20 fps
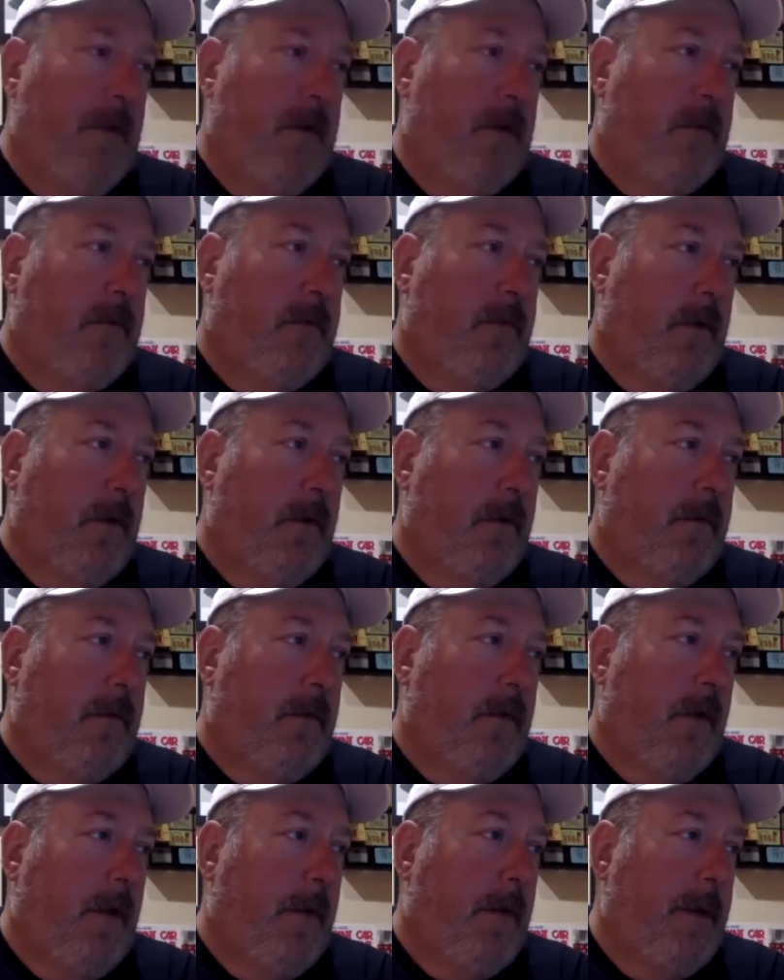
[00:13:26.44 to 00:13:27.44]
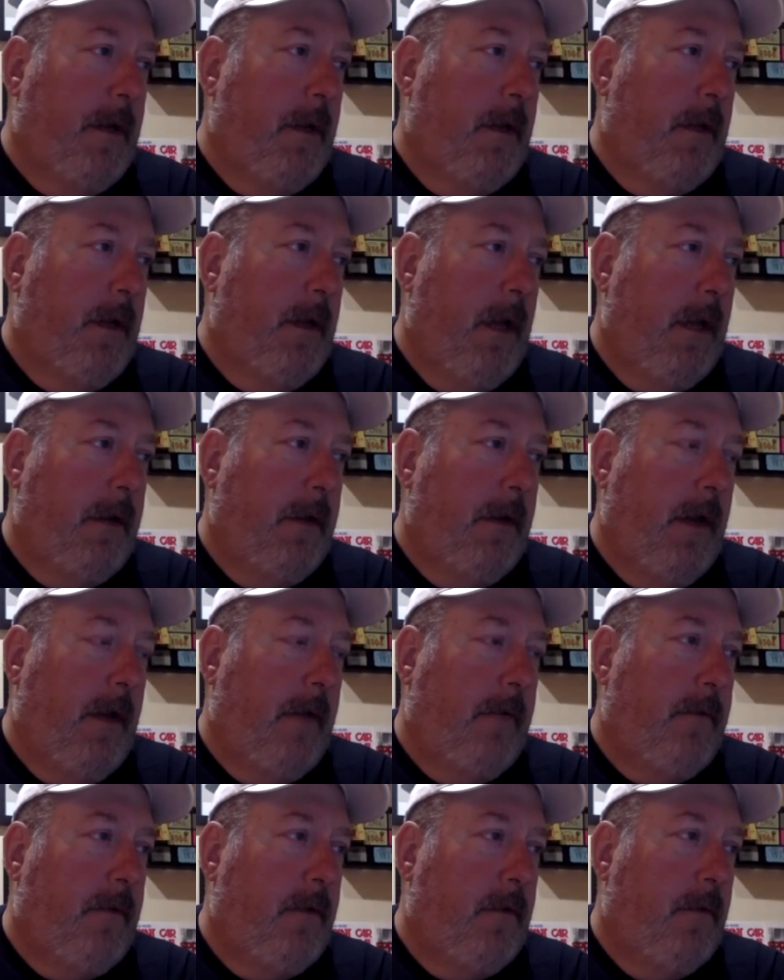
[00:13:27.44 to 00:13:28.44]
is first. So I mean, yeah, you
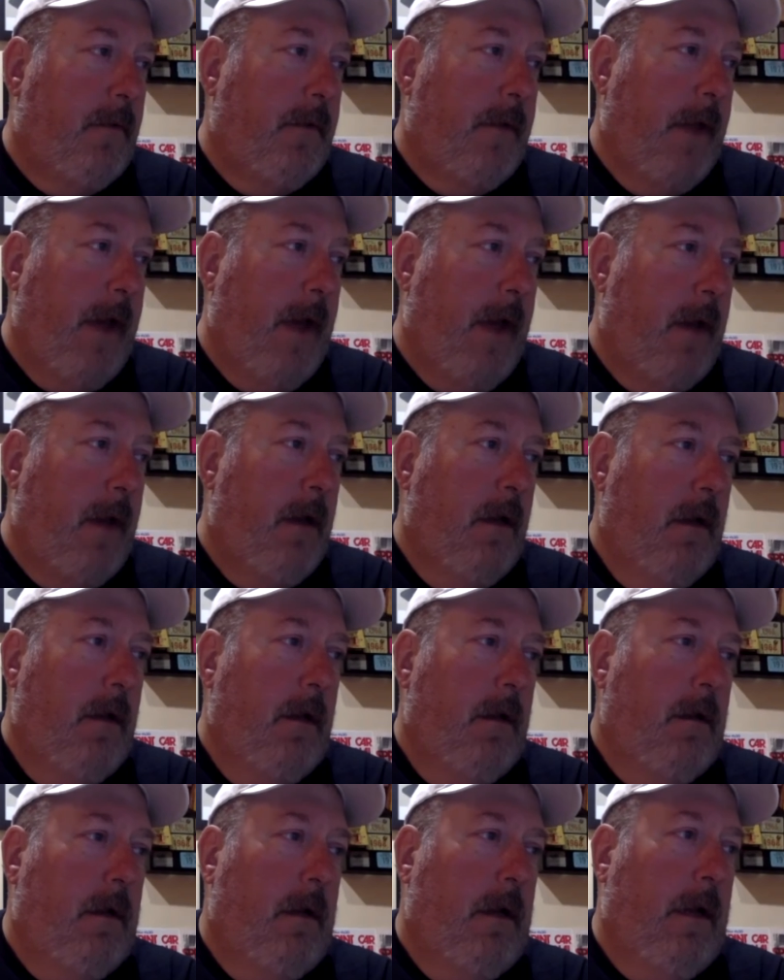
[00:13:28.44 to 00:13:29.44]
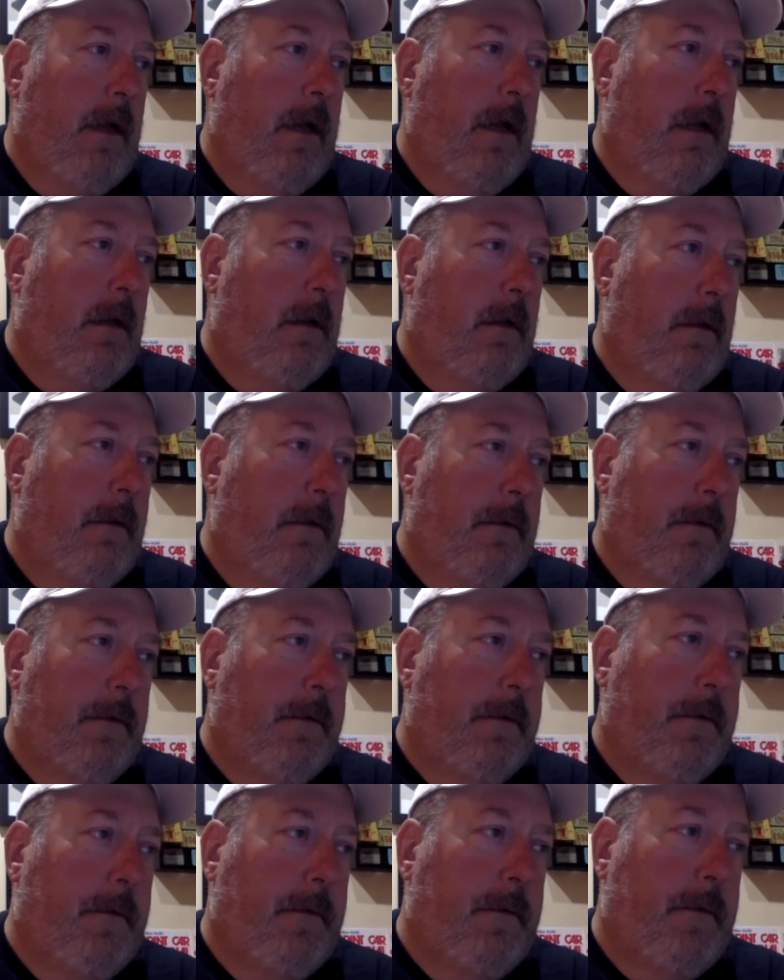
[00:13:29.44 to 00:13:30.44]
have to do that. And
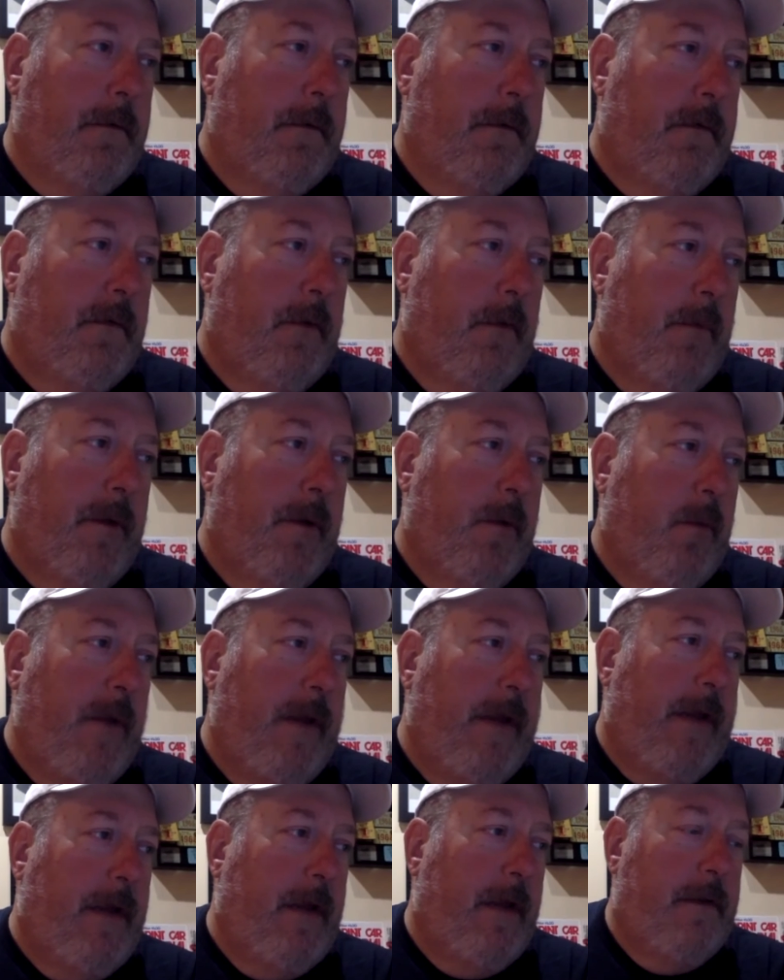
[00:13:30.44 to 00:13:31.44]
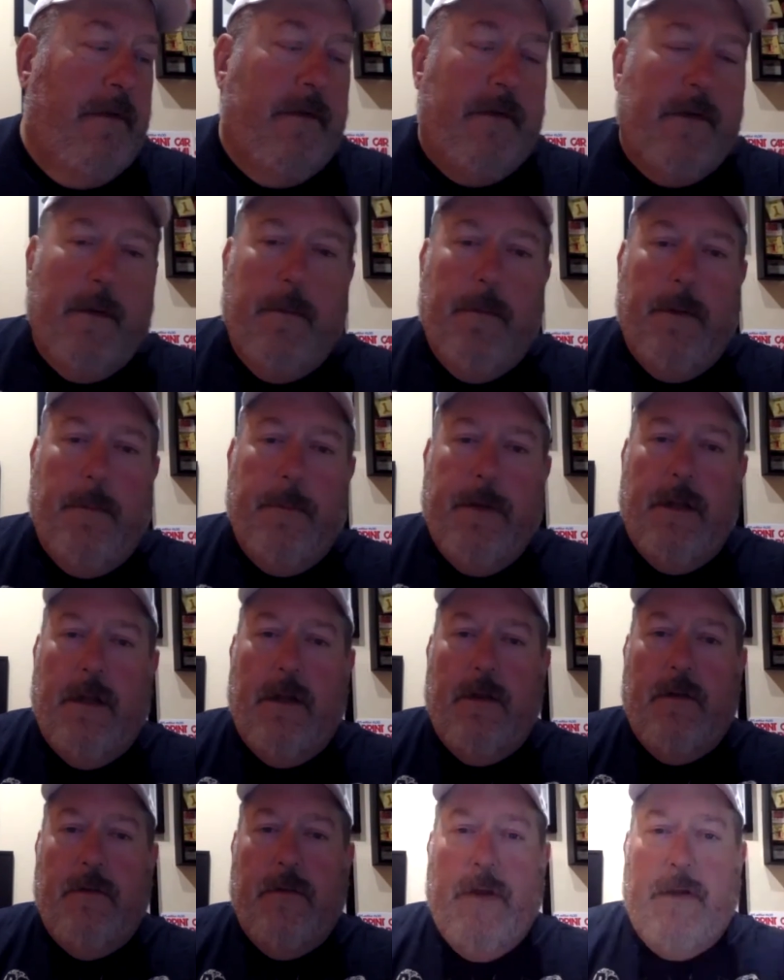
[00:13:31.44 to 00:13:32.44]
there's so many weekends up. I mean,
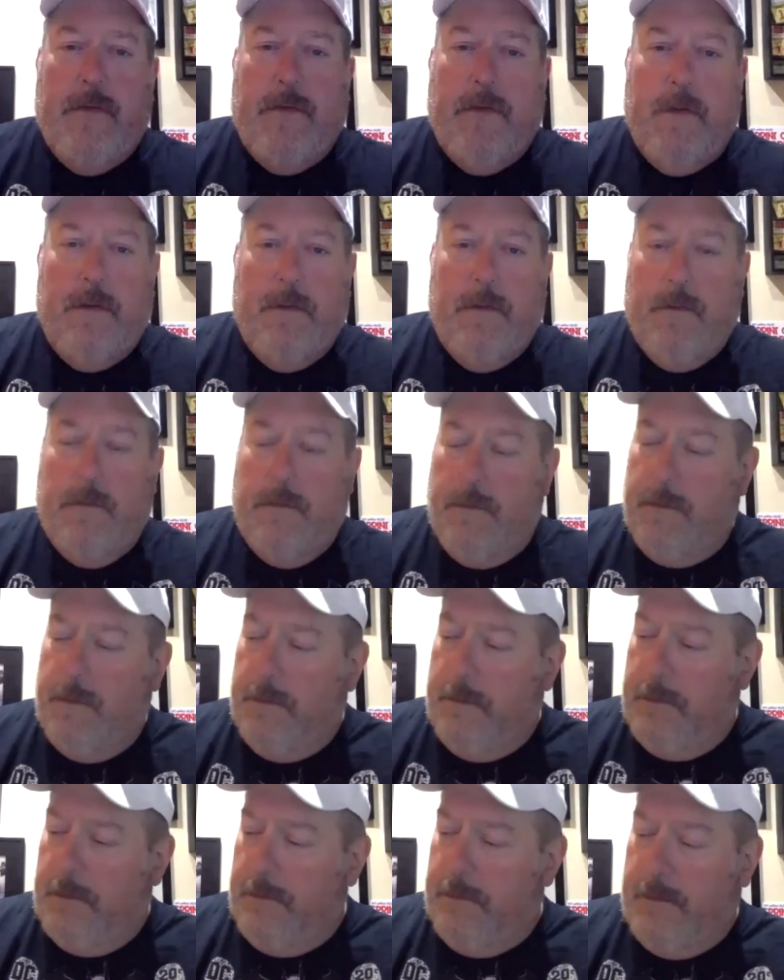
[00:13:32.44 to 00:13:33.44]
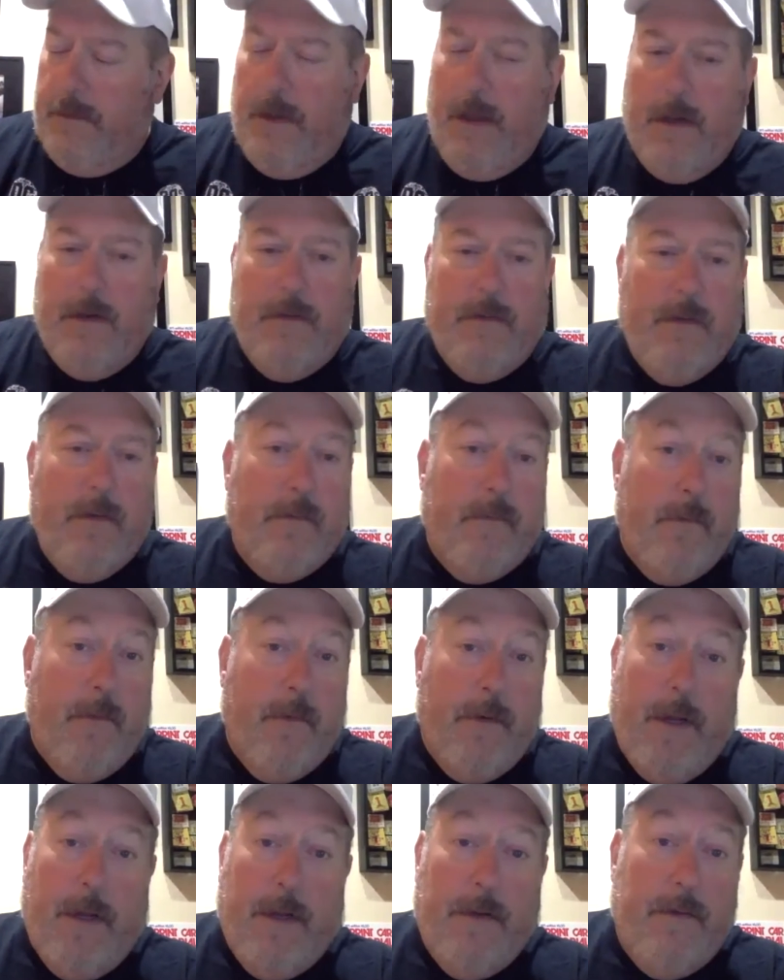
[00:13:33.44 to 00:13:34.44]
let's face it, there's a lot of stuff
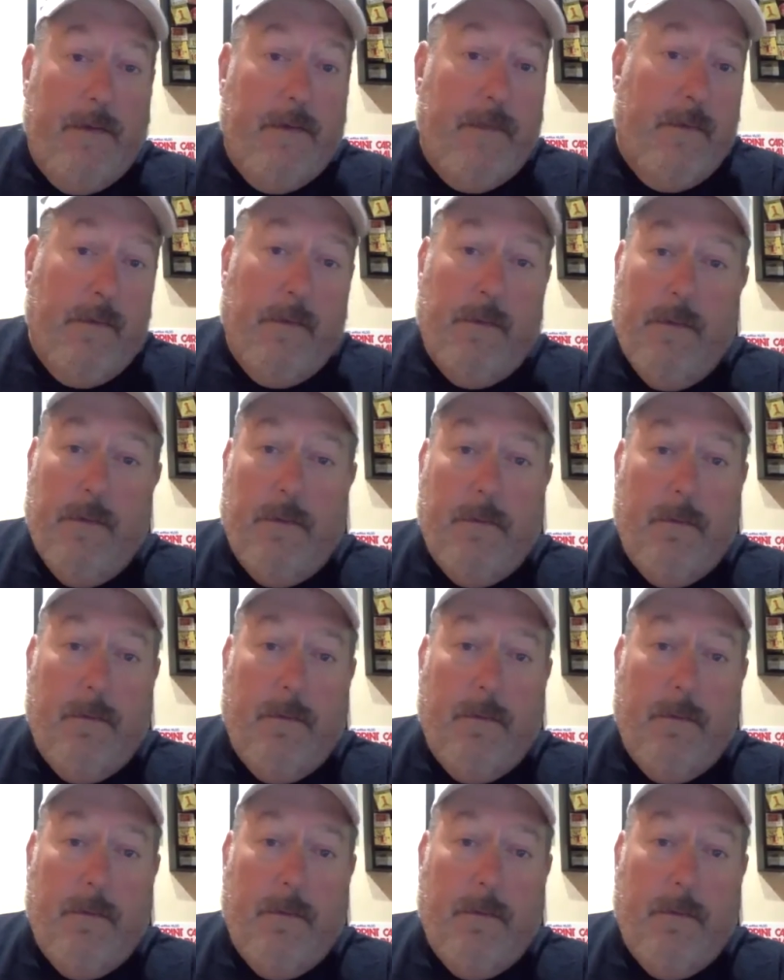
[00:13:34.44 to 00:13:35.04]
going on this year too.